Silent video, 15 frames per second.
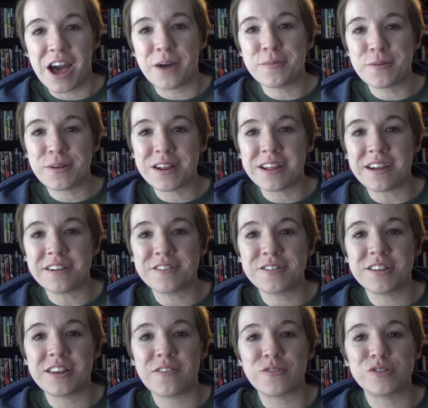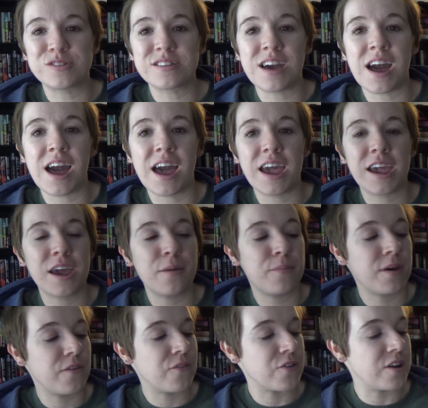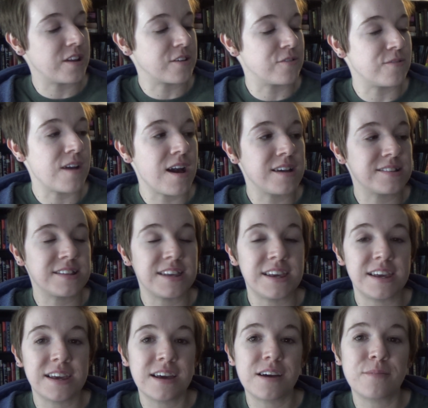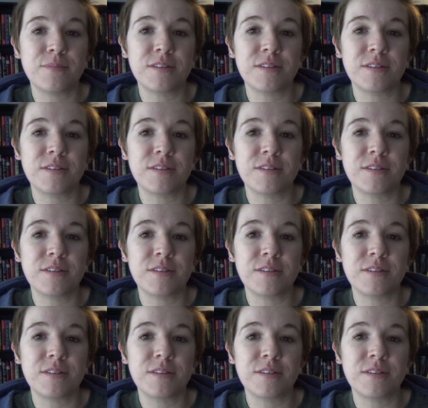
Under the Never Sky by Veronica Rossi.